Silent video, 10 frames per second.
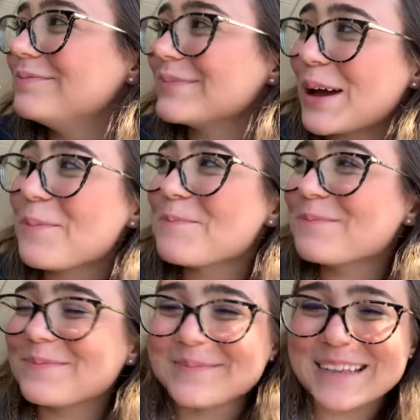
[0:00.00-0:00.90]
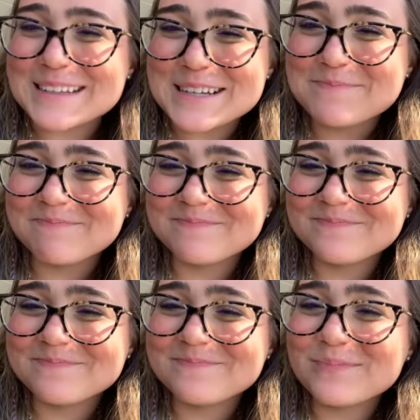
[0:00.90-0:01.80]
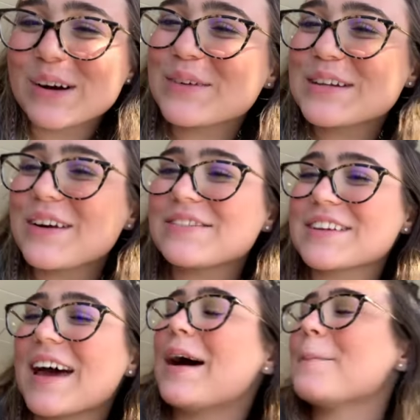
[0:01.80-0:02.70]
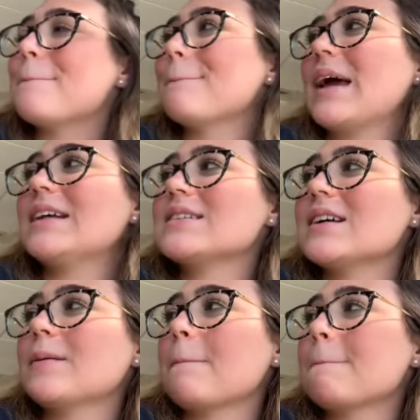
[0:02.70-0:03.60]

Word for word: Yep, that's it. What do we do after that? Painting.